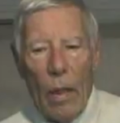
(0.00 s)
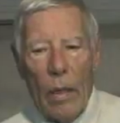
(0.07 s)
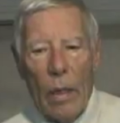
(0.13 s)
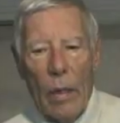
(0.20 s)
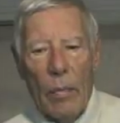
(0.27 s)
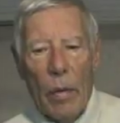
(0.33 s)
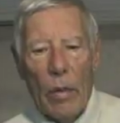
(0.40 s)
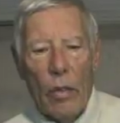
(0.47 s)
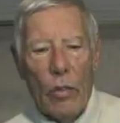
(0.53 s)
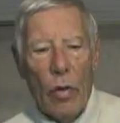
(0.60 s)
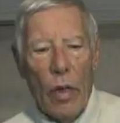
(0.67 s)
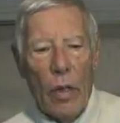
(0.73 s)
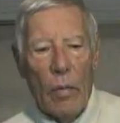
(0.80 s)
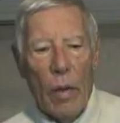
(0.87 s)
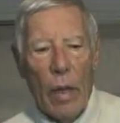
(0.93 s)
yet by
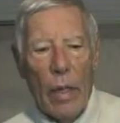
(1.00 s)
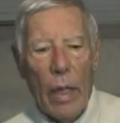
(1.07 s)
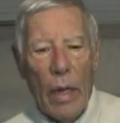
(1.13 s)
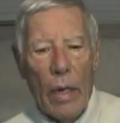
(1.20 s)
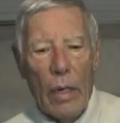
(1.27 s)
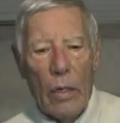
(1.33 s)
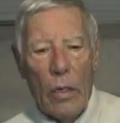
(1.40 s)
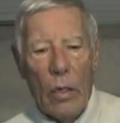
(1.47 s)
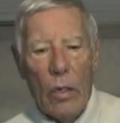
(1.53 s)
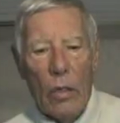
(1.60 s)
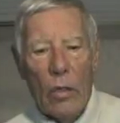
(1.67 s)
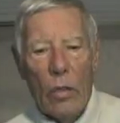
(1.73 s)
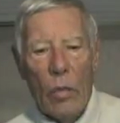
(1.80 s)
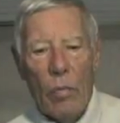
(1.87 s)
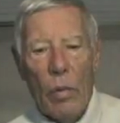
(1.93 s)
trained by that it
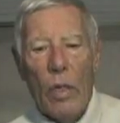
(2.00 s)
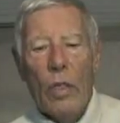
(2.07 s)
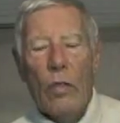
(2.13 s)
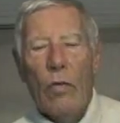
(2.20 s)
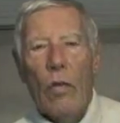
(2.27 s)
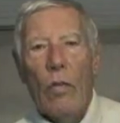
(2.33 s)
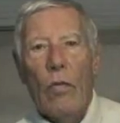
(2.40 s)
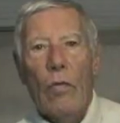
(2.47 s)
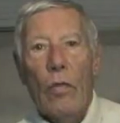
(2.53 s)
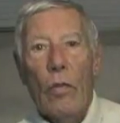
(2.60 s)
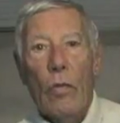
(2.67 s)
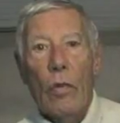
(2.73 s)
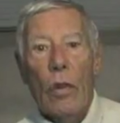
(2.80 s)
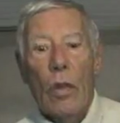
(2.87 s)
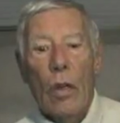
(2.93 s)
yields the peaceful
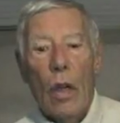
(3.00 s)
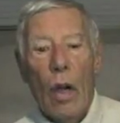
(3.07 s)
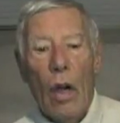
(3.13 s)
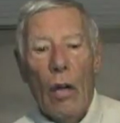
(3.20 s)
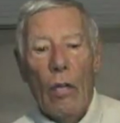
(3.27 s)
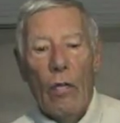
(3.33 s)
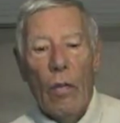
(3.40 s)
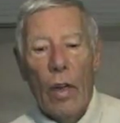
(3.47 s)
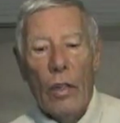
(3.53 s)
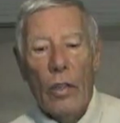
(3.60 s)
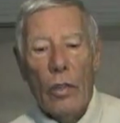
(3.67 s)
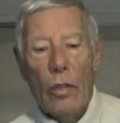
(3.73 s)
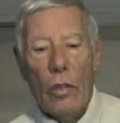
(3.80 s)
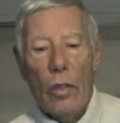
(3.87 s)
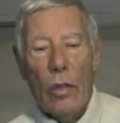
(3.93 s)
fruit of
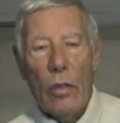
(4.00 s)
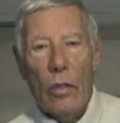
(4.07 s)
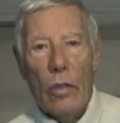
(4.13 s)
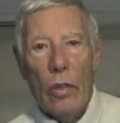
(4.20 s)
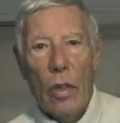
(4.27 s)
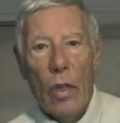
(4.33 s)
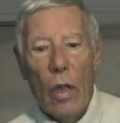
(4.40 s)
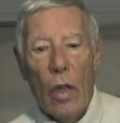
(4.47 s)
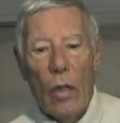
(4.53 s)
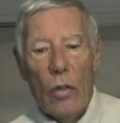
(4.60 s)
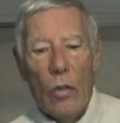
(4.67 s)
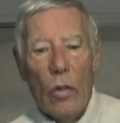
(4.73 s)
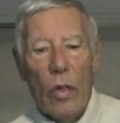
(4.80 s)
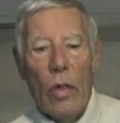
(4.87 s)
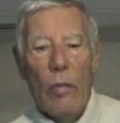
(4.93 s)
righteousness.
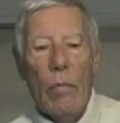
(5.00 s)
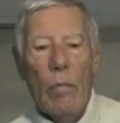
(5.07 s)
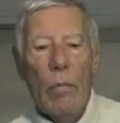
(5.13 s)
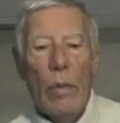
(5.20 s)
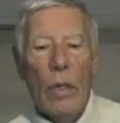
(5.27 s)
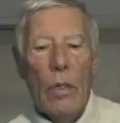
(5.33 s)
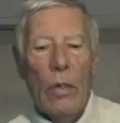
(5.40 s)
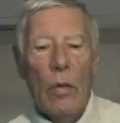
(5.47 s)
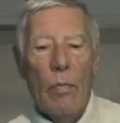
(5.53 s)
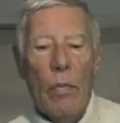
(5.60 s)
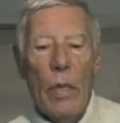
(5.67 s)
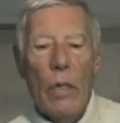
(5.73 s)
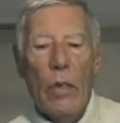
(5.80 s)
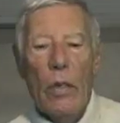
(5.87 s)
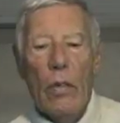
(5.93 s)
To him be
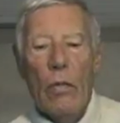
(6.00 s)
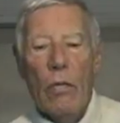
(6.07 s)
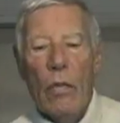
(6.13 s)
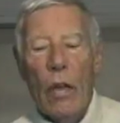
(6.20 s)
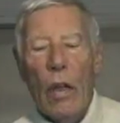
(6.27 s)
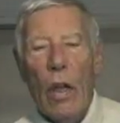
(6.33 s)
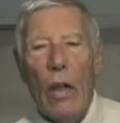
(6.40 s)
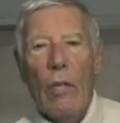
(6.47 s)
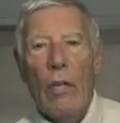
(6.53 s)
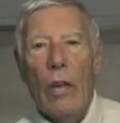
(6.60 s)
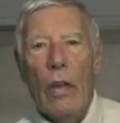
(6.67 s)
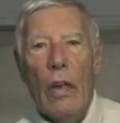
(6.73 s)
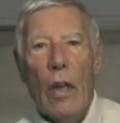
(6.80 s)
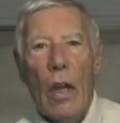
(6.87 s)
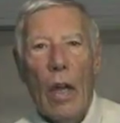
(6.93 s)
dominion
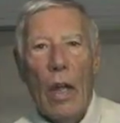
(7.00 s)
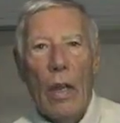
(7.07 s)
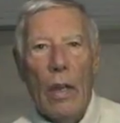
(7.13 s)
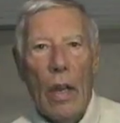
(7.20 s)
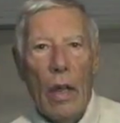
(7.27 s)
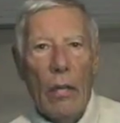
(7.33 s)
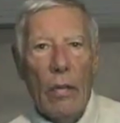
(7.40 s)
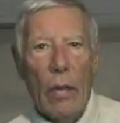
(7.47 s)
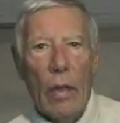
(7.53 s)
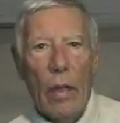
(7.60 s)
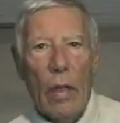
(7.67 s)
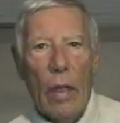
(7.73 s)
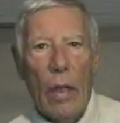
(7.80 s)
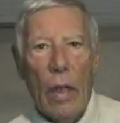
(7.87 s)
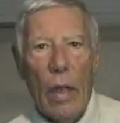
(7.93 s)
forever and ever.
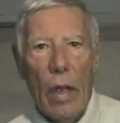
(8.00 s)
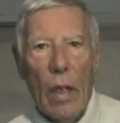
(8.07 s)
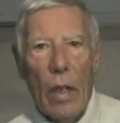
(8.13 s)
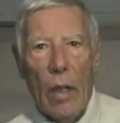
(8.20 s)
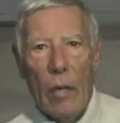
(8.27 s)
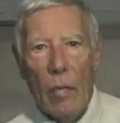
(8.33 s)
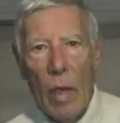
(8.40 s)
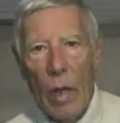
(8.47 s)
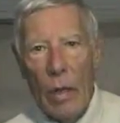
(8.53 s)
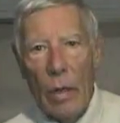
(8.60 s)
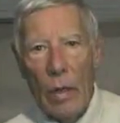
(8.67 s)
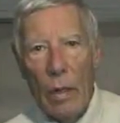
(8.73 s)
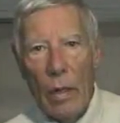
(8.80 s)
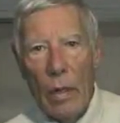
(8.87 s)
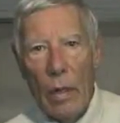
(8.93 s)
Amen.
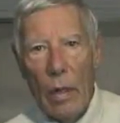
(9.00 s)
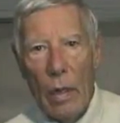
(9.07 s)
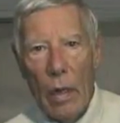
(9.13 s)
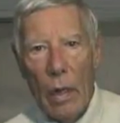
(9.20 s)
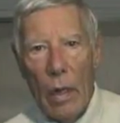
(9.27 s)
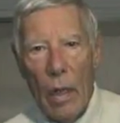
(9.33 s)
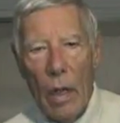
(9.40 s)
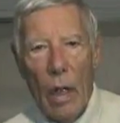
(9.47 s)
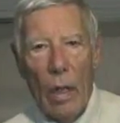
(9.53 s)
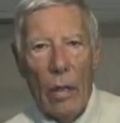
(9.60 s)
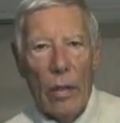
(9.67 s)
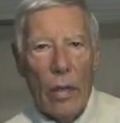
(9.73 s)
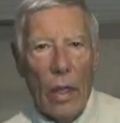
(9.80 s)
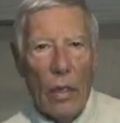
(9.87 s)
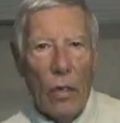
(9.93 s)
And
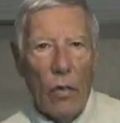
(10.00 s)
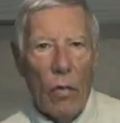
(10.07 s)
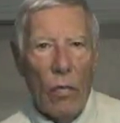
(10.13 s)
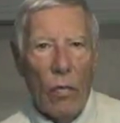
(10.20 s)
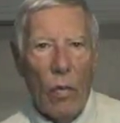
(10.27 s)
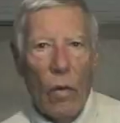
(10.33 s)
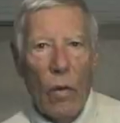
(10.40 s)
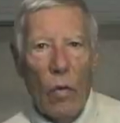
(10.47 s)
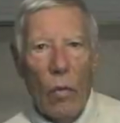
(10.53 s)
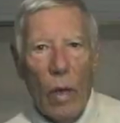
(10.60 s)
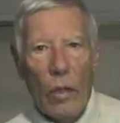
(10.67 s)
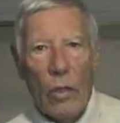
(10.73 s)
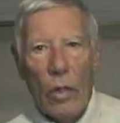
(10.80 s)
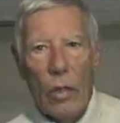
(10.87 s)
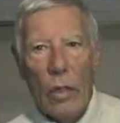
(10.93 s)
thank you for
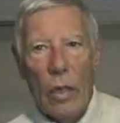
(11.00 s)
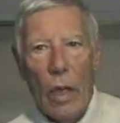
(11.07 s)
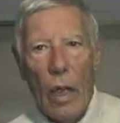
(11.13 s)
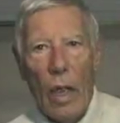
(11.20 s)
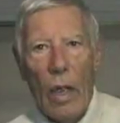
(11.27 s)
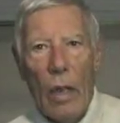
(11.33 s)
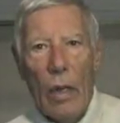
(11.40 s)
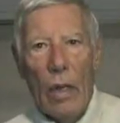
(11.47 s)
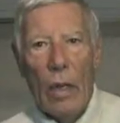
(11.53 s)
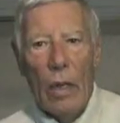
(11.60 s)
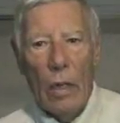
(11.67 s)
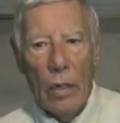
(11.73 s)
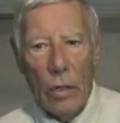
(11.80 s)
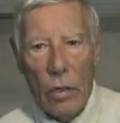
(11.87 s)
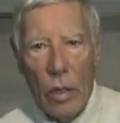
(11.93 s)
watching
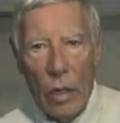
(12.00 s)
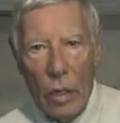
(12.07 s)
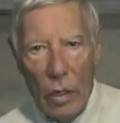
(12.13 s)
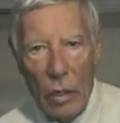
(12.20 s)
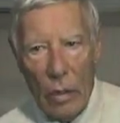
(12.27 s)
and listening.